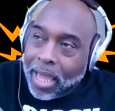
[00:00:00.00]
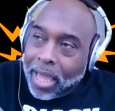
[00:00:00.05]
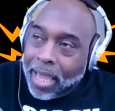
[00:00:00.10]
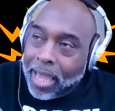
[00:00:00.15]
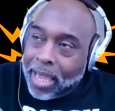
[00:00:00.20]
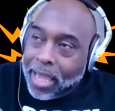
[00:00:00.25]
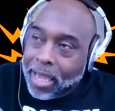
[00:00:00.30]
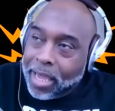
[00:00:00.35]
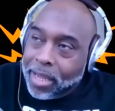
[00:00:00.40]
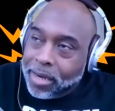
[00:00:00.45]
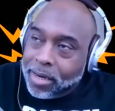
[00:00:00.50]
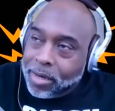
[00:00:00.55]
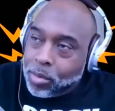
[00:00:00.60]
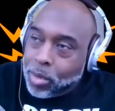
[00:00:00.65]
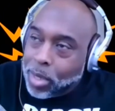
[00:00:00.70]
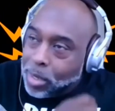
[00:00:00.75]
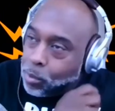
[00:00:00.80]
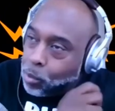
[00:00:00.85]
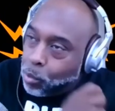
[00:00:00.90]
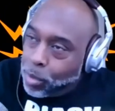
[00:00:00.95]

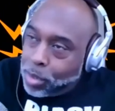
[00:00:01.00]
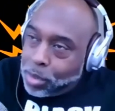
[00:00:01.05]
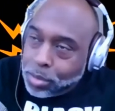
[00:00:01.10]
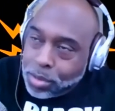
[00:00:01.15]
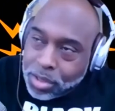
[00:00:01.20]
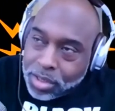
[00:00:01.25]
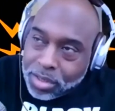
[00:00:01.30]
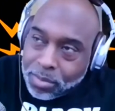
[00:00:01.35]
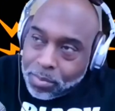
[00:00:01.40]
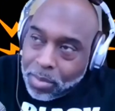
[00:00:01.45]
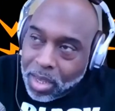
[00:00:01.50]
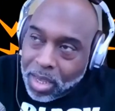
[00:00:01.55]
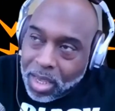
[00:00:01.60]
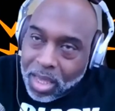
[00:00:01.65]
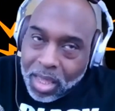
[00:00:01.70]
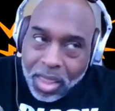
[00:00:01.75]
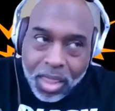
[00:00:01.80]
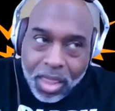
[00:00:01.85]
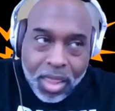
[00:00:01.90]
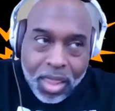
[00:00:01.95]
and Will
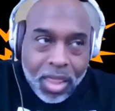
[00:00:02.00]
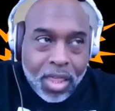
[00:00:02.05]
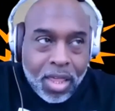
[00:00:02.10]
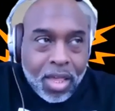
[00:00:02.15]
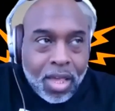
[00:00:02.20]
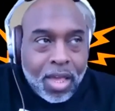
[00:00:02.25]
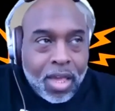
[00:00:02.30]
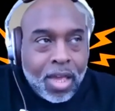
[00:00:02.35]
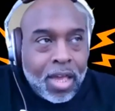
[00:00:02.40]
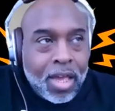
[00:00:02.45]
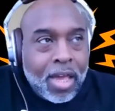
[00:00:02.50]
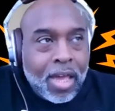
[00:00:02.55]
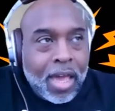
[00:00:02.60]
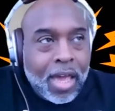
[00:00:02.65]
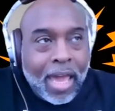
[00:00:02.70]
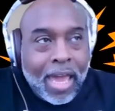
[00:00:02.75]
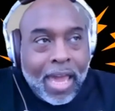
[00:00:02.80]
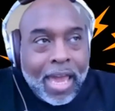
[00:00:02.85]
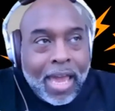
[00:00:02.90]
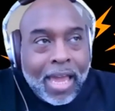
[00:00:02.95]
Smith
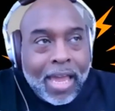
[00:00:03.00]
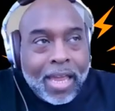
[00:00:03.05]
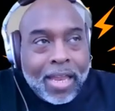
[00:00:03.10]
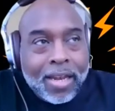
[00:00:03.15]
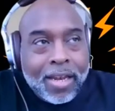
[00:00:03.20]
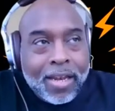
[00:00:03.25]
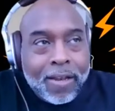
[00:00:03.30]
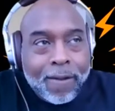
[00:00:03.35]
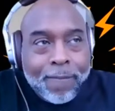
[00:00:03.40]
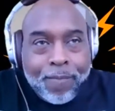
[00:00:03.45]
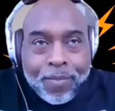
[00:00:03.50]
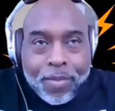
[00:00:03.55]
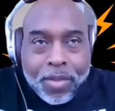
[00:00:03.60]
and